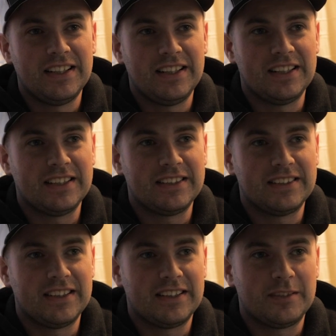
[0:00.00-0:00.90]

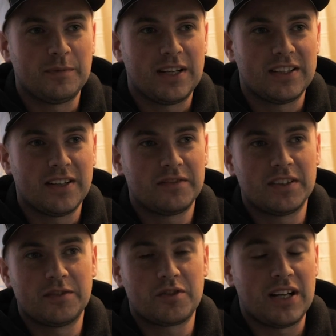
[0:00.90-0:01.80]
and I'd love
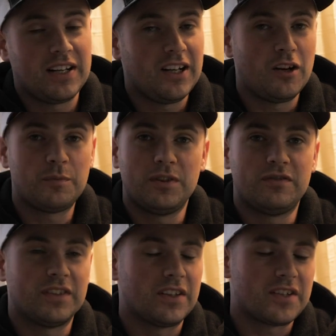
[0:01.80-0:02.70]
to try to help you
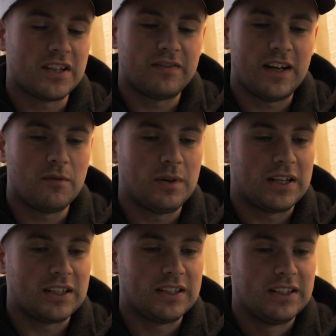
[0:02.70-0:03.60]
figure stuff out
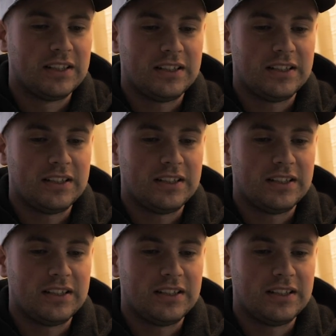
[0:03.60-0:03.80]
better.